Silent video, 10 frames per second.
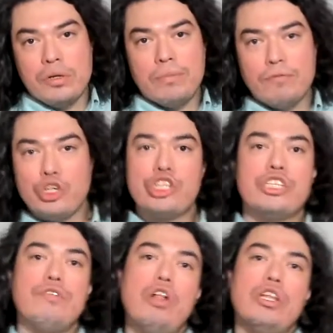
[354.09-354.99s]
First of
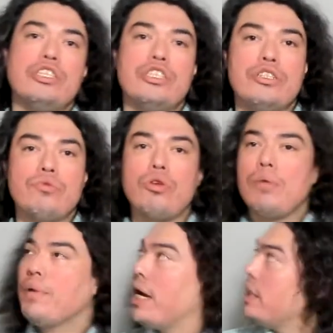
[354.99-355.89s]
all, does this rule
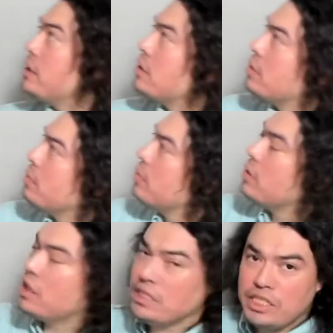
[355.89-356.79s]
apply?
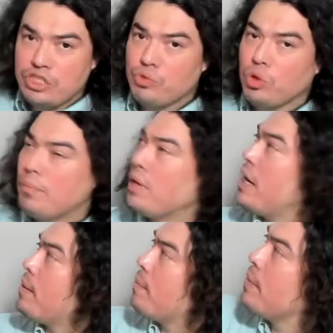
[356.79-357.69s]
Does this rule apply
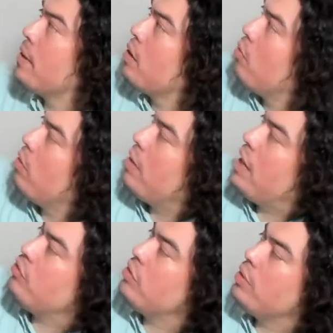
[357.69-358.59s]
when we add
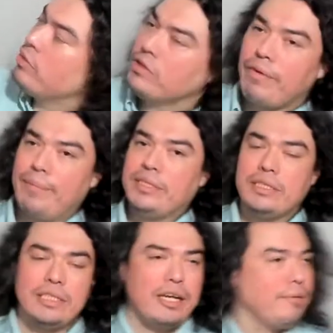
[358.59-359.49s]
two numbers of opposite sign?